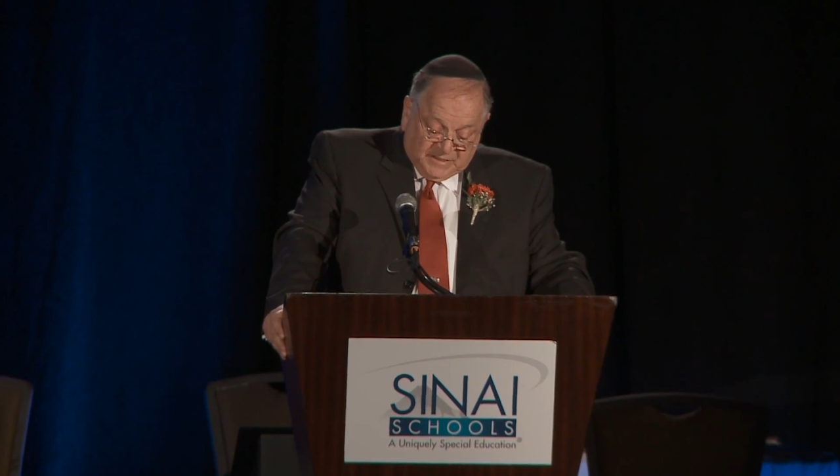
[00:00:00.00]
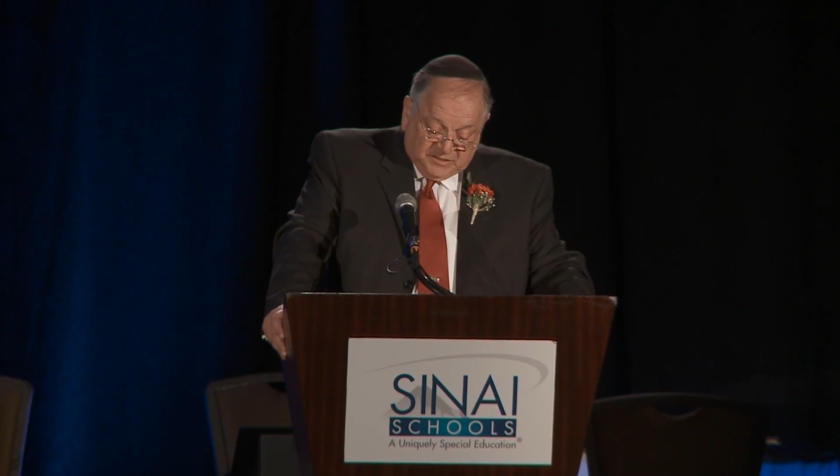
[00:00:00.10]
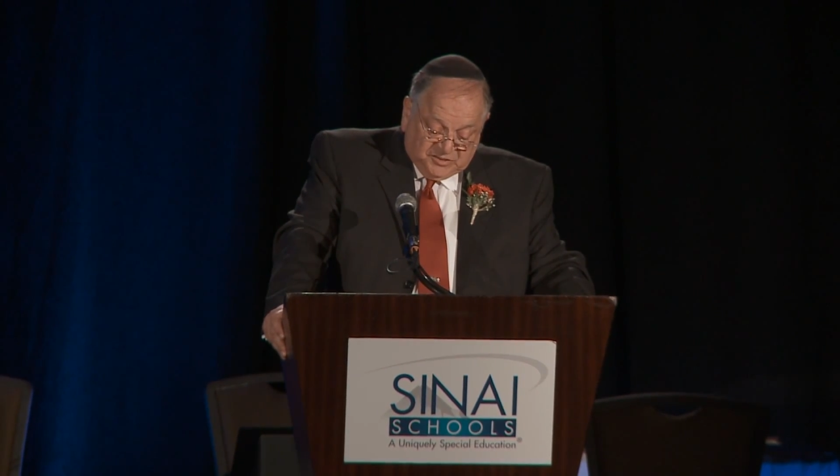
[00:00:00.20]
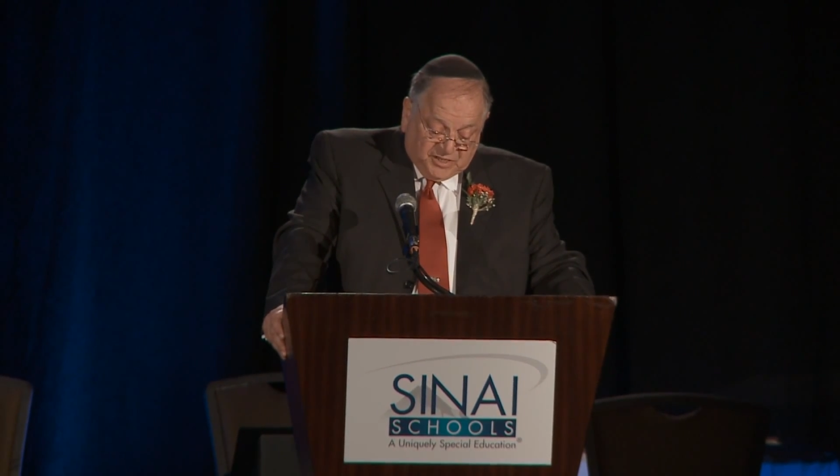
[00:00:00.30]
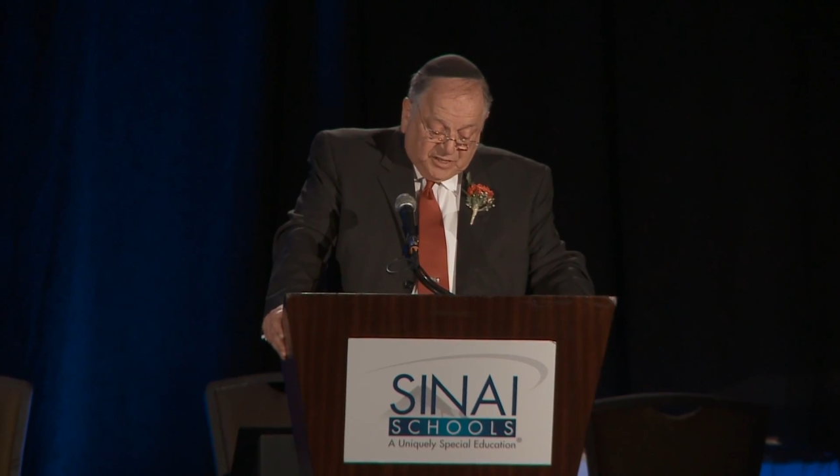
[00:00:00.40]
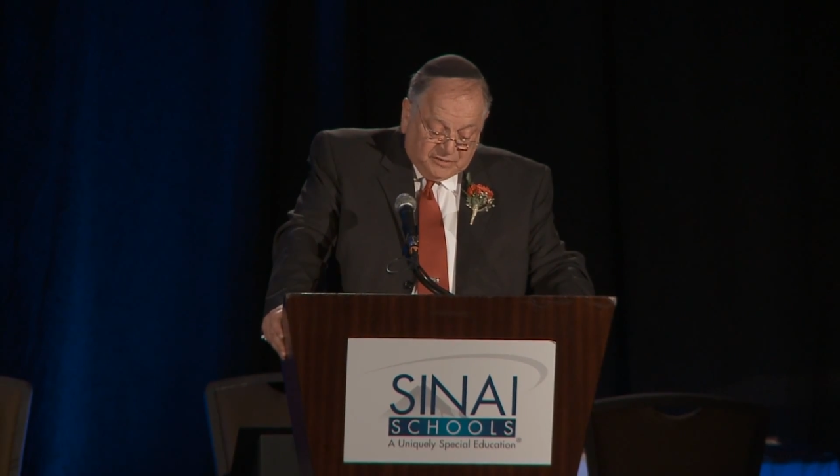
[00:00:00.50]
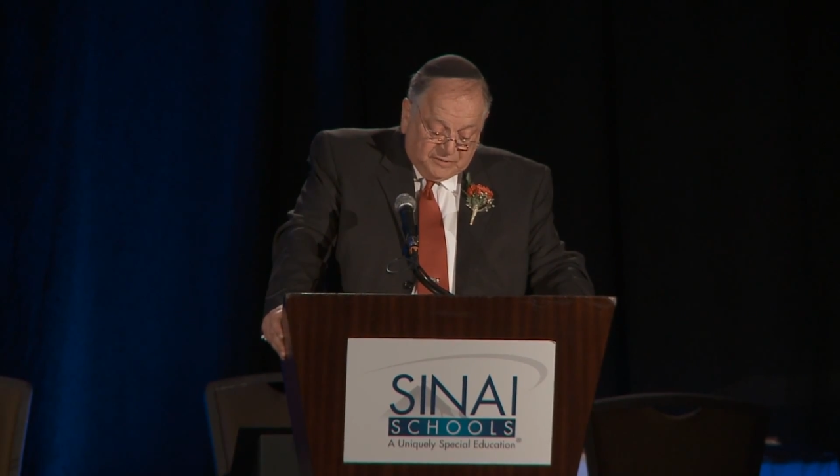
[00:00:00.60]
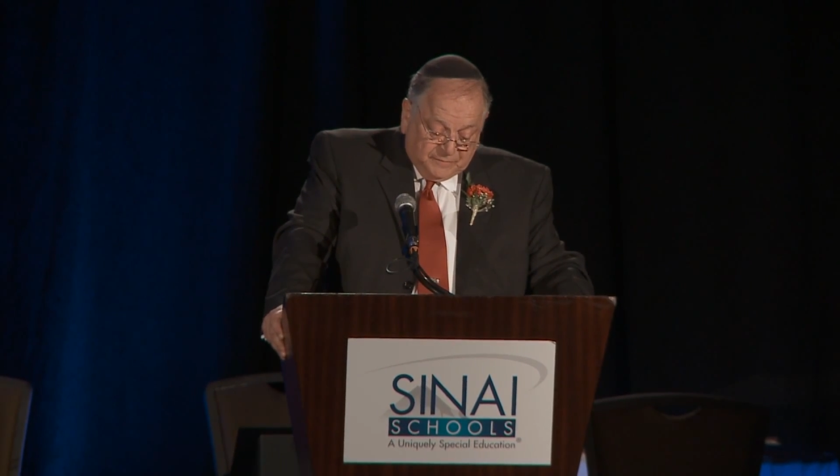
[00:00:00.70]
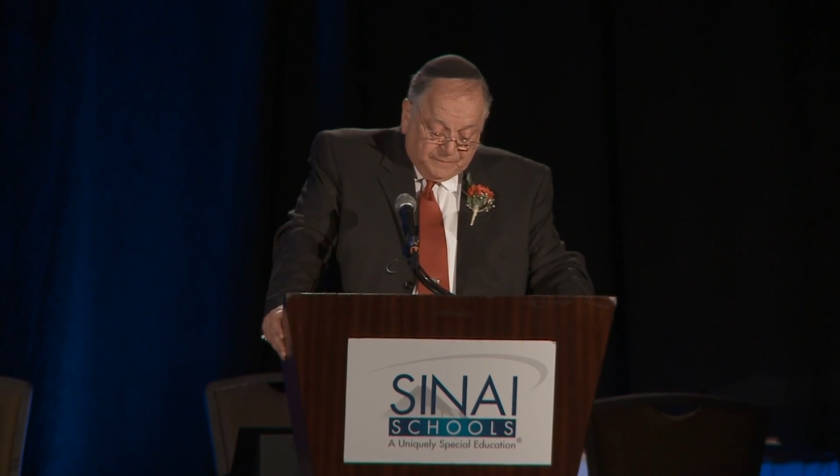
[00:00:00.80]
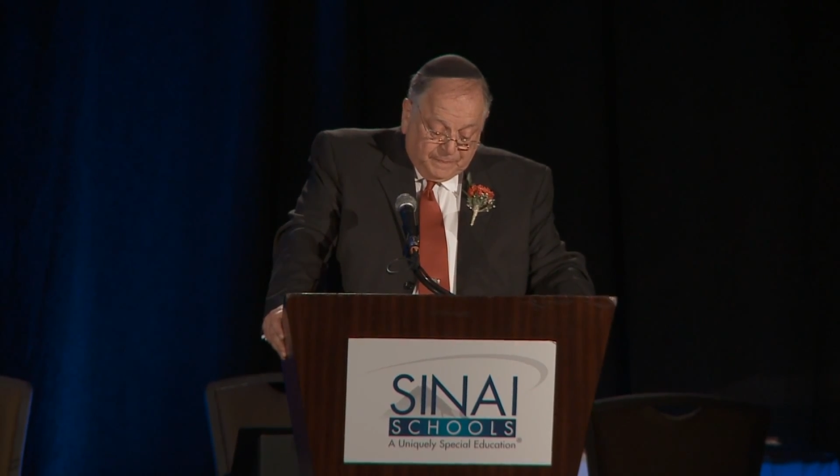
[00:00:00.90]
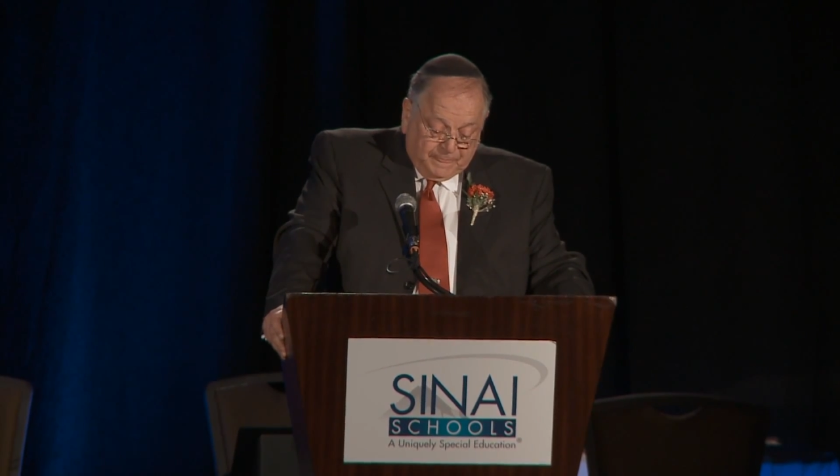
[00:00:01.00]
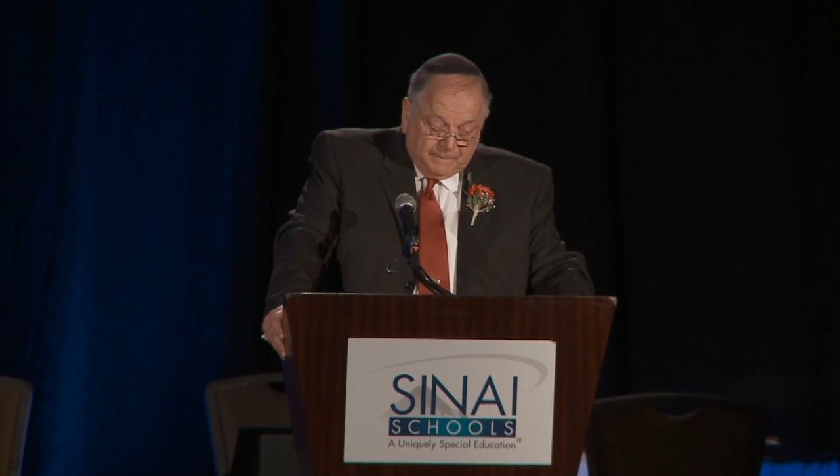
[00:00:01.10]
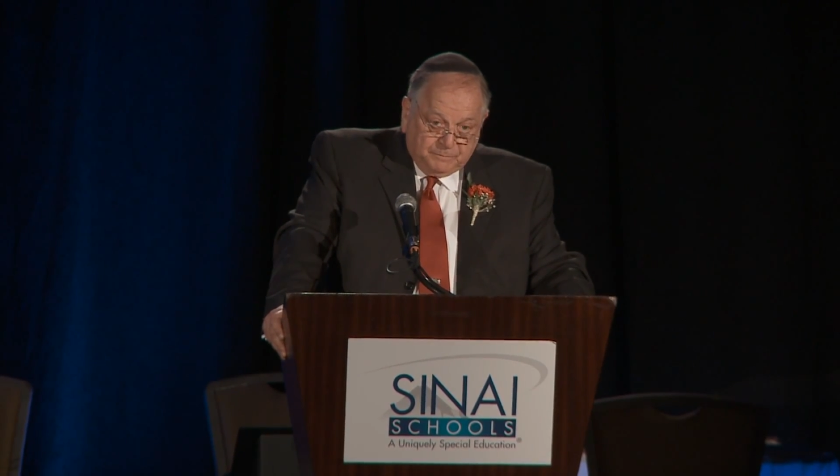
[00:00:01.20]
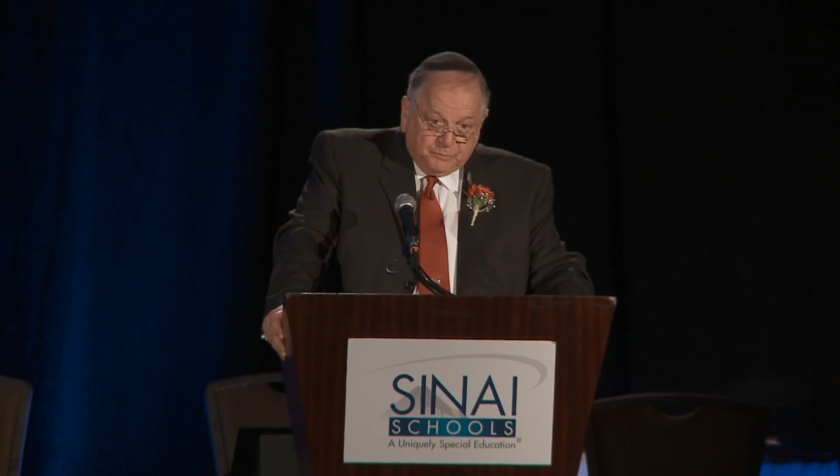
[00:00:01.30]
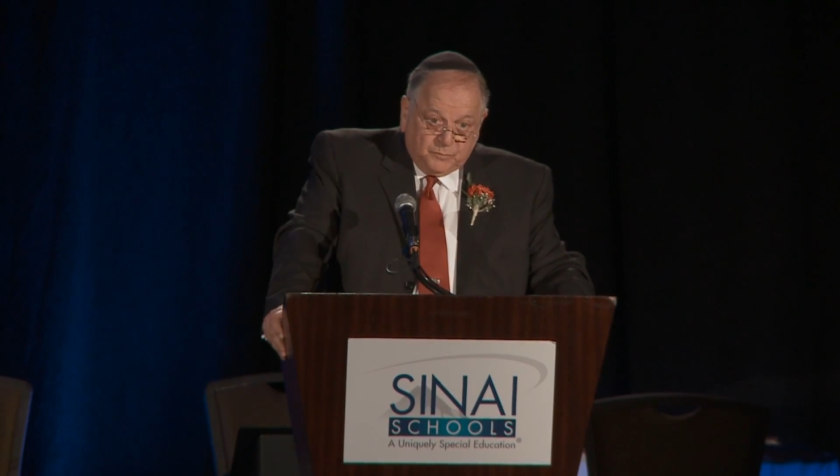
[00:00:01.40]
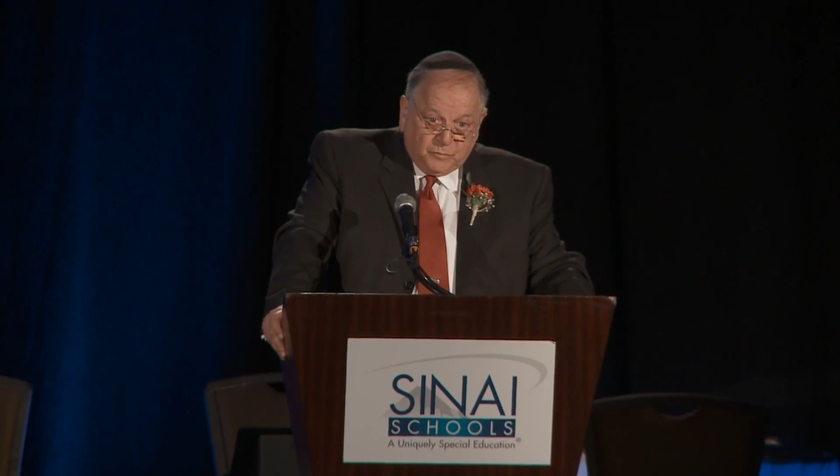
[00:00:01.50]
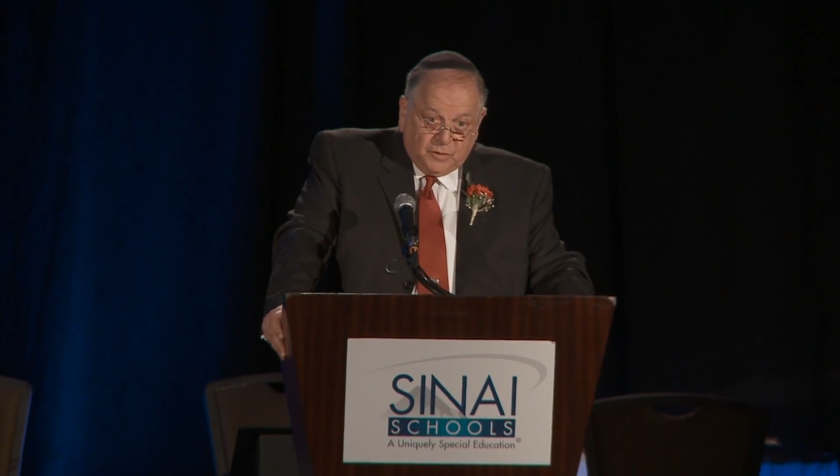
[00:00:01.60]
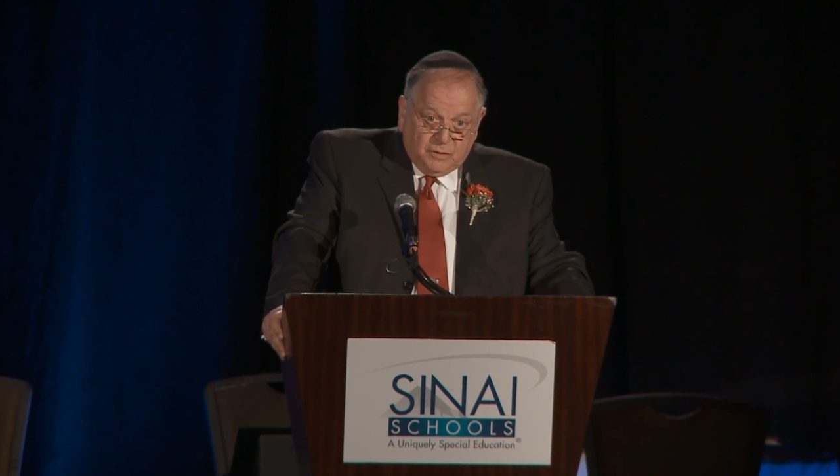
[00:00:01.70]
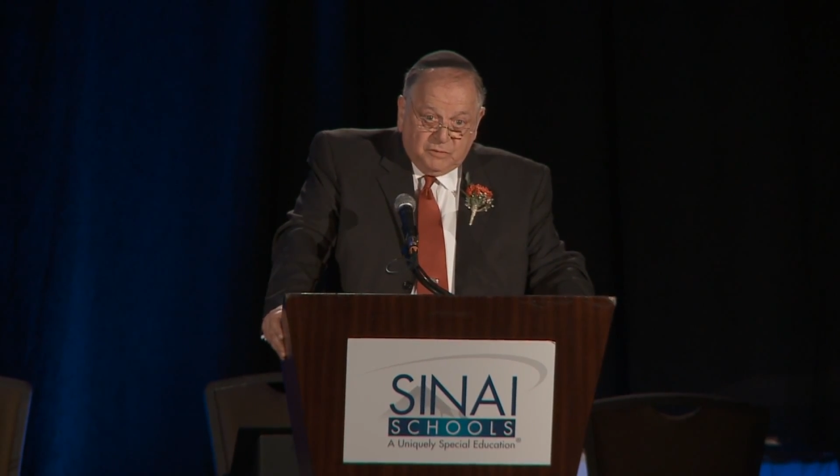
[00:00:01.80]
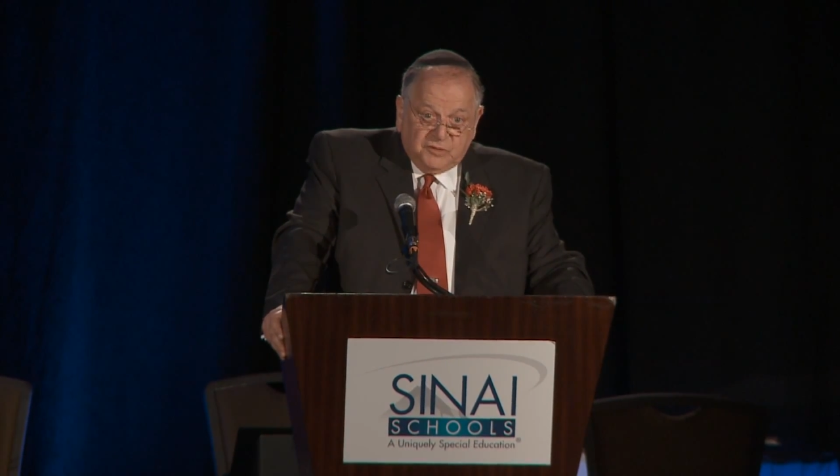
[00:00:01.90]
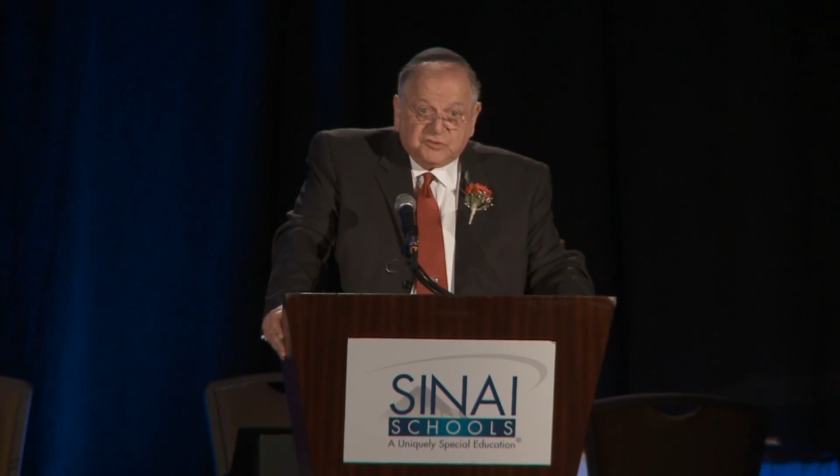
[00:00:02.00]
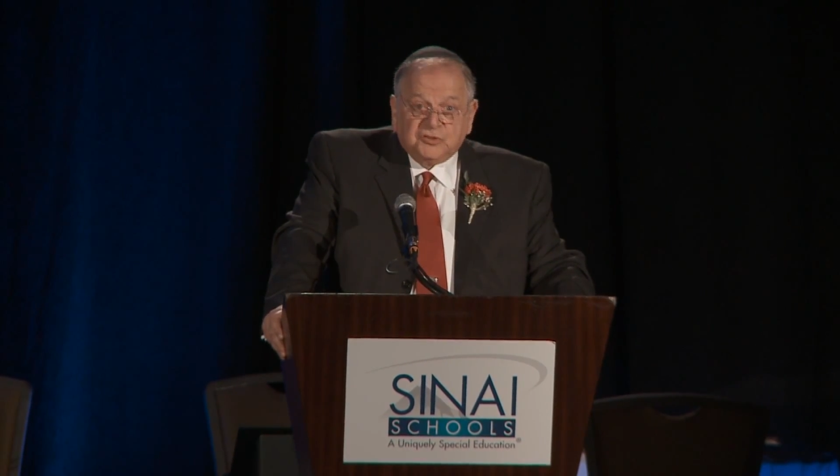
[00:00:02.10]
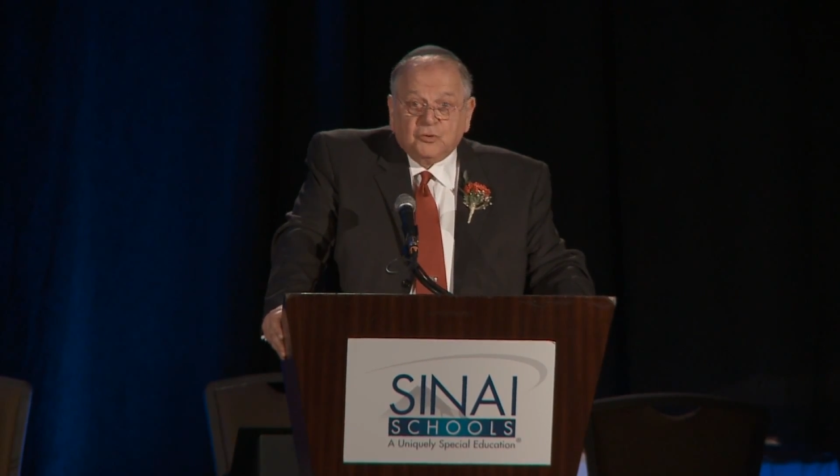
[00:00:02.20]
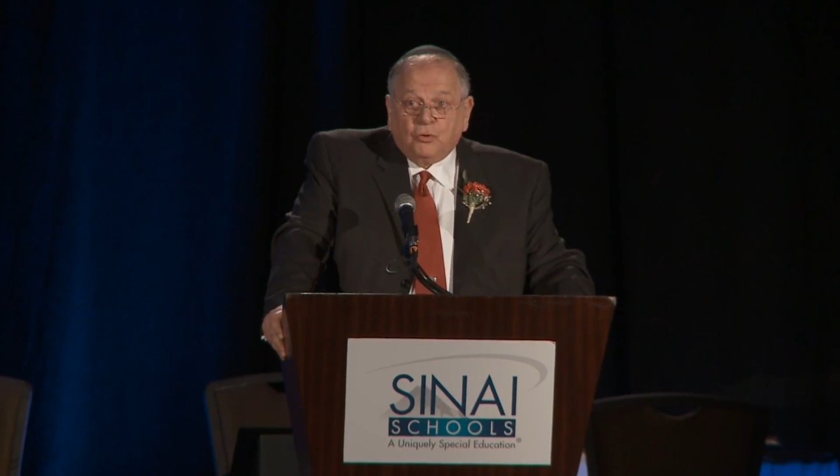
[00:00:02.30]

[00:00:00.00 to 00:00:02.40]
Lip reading: and said, "This is